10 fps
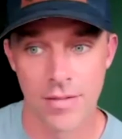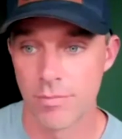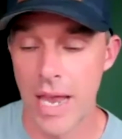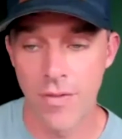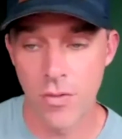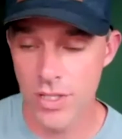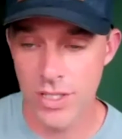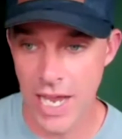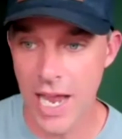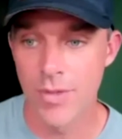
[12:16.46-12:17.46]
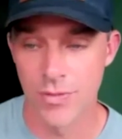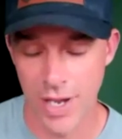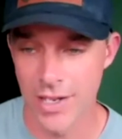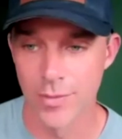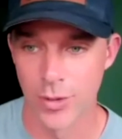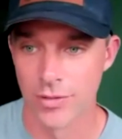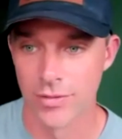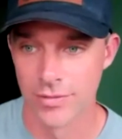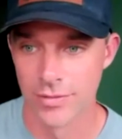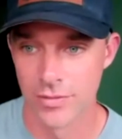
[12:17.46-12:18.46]
everyone's time is valuable.
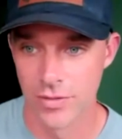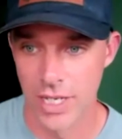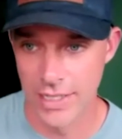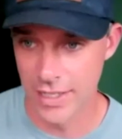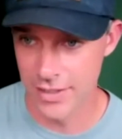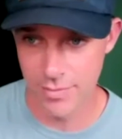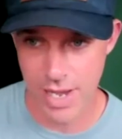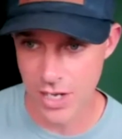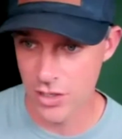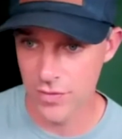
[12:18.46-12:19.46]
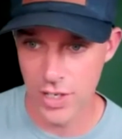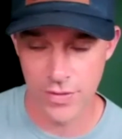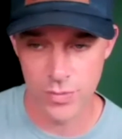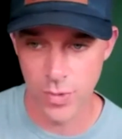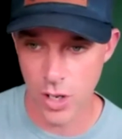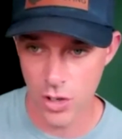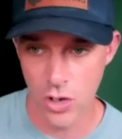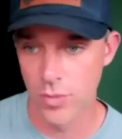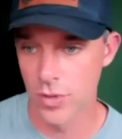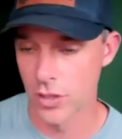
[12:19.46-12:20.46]
It yeah. doesn't matter if you have a small
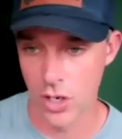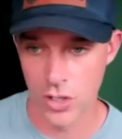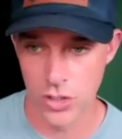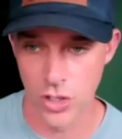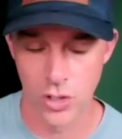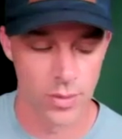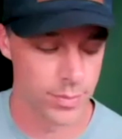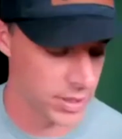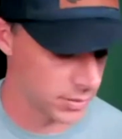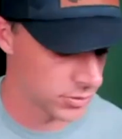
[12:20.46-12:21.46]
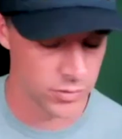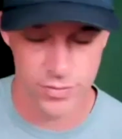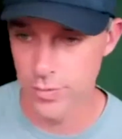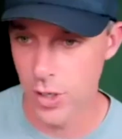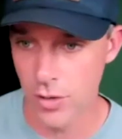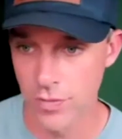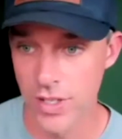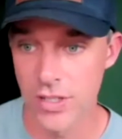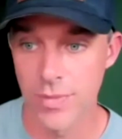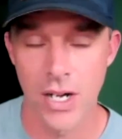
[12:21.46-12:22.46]
home or a large home, a big roof, small roof,
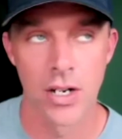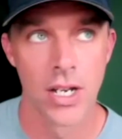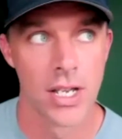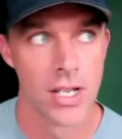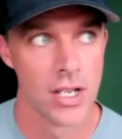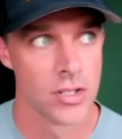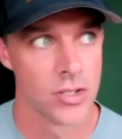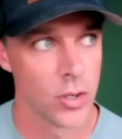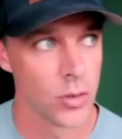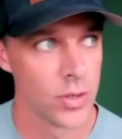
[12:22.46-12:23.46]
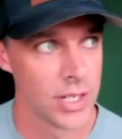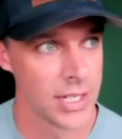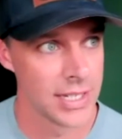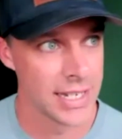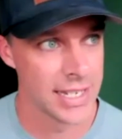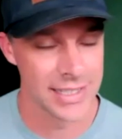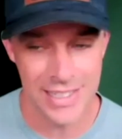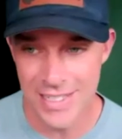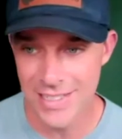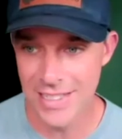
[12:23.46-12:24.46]
doesn't matter. So at
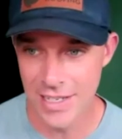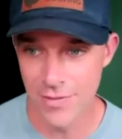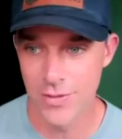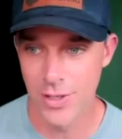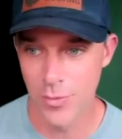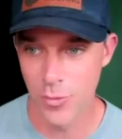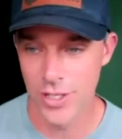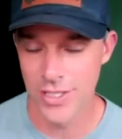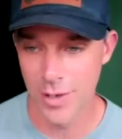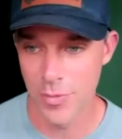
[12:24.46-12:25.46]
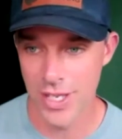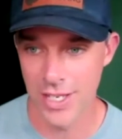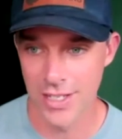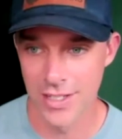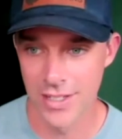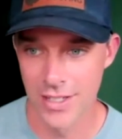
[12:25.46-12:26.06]
least give someone something